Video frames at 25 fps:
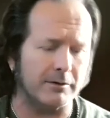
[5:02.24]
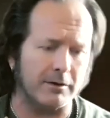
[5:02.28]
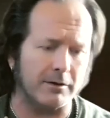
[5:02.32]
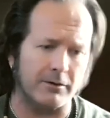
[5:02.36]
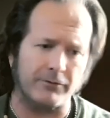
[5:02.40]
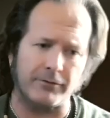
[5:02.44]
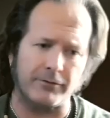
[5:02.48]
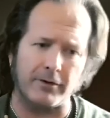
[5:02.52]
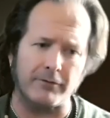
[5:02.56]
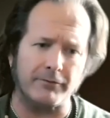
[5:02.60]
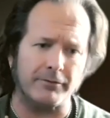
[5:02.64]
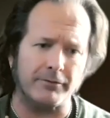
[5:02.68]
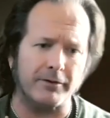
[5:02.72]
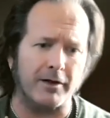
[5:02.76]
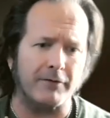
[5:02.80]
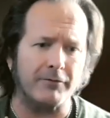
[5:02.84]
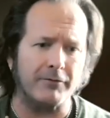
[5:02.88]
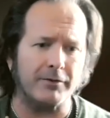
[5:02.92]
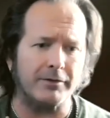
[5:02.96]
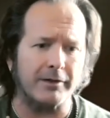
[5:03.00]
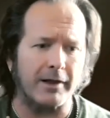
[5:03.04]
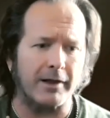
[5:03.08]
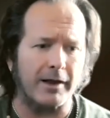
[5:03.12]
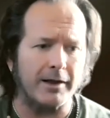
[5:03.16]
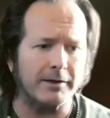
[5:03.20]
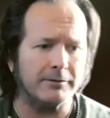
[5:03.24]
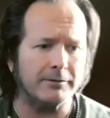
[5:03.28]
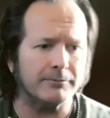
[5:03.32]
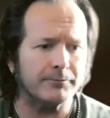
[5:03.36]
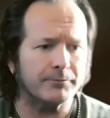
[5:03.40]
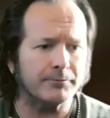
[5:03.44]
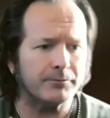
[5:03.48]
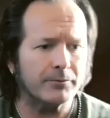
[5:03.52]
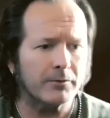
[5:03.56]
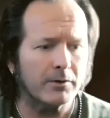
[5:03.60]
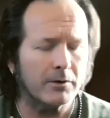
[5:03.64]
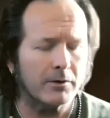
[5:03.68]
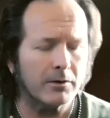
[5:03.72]
that is of love and light.
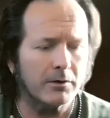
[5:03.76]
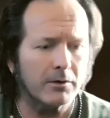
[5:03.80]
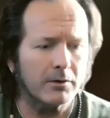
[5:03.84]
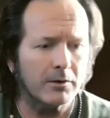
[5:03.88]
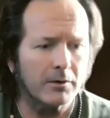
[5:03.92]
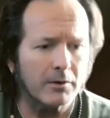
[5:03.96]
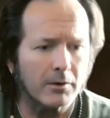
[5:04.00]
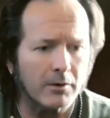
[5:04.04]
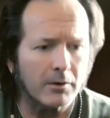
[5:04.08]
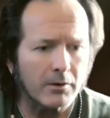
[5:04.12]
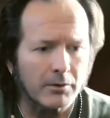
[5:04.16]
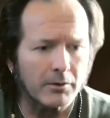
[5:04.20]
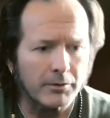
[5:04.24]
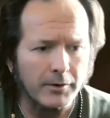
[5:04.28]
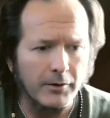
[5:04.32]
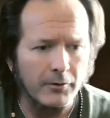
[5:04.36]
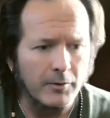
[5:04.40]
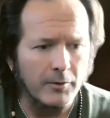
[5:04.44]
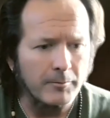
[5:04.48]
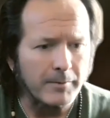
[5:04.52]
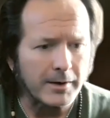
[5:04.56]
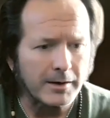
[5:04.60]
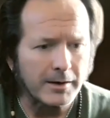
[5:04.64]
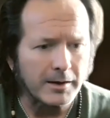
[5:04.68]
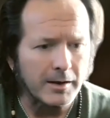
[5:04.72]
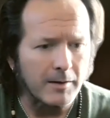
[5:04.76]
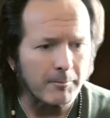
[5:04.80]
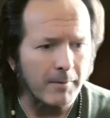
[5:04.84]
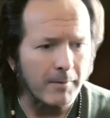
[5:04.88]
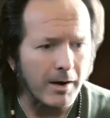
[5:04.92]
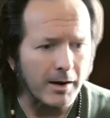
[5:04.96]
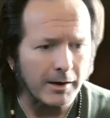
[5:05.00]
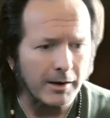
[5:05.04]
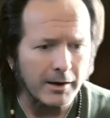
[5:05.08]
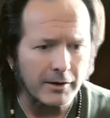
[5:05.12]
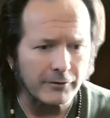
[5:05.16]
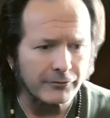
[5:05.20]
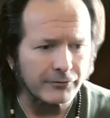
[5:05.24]
There are many
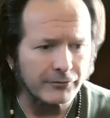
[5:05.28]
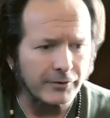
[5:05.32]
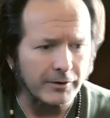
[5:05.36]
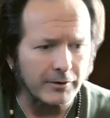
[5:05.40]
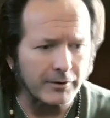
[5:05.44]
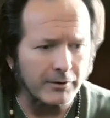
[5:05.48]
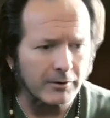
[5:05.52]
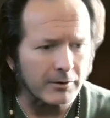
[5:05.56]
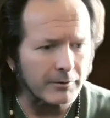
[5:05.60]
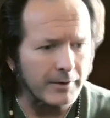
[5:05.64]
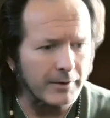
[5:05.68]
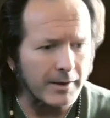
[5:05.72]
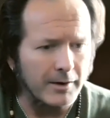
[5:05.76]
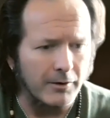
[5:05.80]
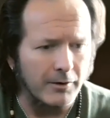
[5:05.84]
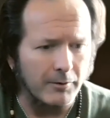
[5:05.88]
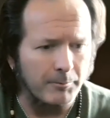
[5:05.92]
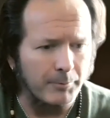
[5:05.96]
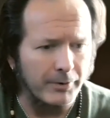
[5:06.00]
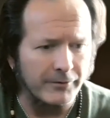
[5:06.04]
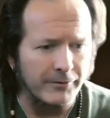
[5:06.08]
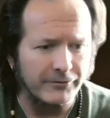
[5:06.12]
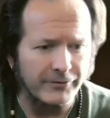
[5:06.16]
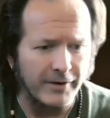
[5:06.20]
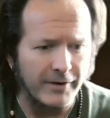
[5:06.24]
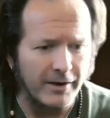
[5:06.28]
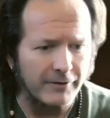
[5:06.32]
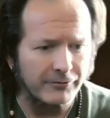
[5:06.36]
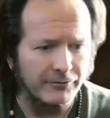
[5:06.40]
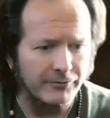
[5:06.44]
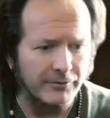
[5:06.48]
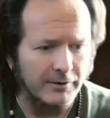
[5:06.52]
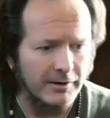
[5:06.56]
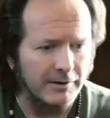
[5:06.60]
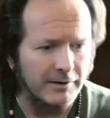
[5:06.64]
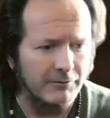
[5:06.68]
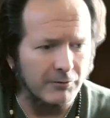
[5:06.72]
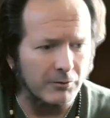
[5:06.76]
among us here that are possessed
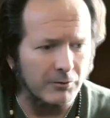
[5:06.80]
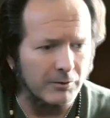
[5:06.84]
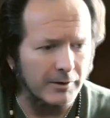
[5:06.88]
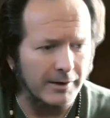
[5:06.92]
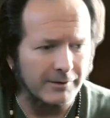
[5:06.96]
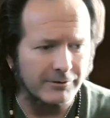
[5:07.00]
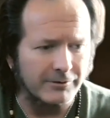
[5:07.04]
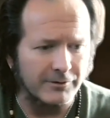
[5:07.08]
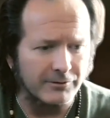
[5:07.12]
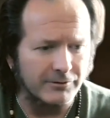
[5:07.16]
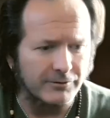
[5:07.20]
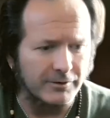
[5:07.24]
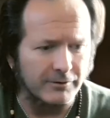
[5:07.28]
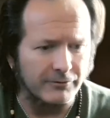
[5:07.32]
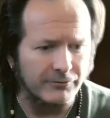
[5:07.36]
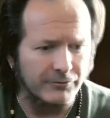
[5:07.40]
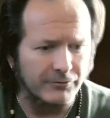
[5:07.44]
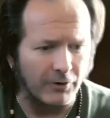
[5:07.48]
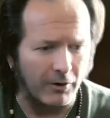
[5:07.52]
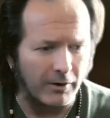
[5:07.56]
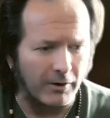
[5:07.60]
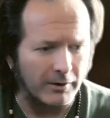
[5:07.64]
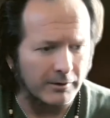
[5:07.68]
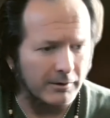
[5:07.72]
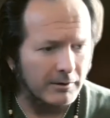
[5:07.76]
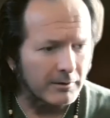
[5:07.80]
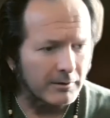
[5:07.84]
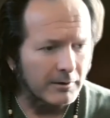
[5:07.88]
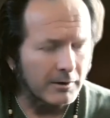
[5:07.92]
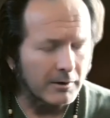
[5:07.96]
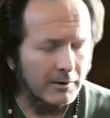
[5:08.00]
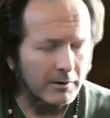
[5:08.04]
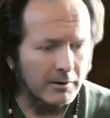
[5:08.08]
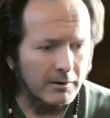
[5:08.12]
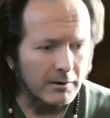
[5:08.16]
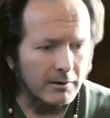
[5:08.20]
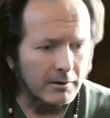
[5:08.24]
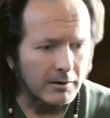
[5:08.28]
evil entities, dark
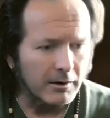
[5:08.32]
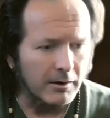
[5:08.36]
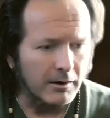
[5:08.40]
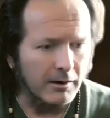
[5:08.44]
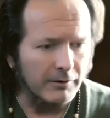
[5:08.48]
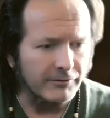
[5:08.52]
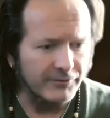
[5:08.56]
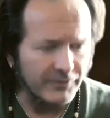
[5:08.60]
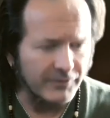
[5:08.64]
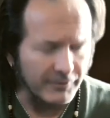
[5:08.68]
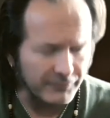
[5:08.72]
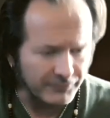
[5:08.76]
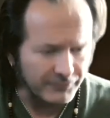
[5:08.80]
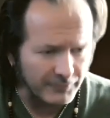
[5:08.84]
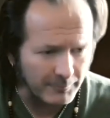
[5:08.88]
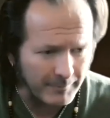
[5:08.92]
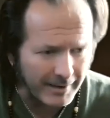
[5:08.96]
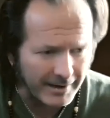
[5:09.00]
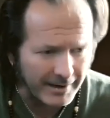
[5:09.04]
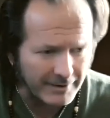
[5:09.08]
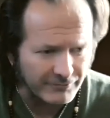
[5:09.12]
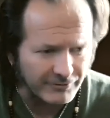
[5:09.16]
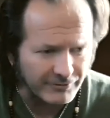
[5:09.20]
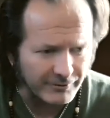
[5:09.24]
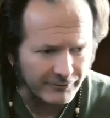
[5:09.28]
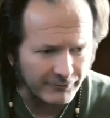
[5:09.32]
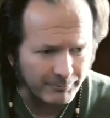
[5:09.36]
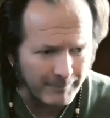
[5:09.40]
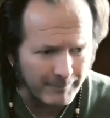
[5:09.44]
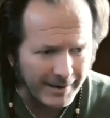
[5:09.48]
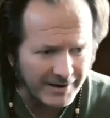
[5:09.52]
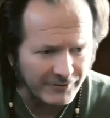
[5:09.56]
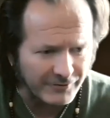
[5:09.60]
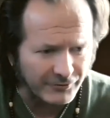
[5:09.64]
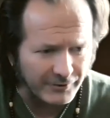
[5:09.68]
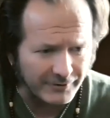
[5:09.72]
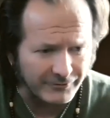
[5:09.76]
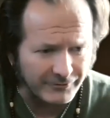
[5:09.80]
uh, system agents,
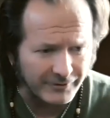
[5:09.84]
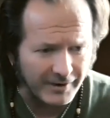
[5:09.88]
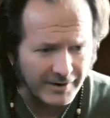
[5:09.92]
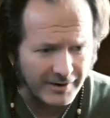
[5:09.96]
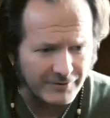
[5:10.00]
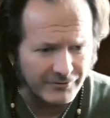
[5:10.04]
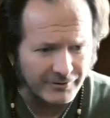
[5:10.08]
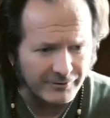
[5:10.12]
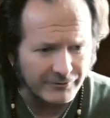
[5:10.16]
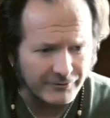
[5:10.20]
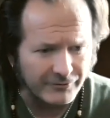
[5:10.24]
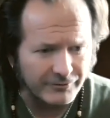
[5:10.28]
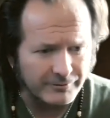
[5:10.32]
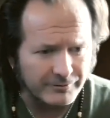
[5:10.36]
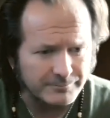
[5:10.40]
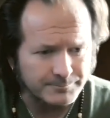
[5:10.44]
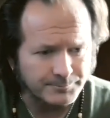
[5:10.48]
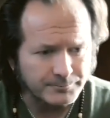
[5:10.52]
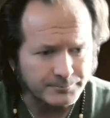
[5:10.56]
matrix agents,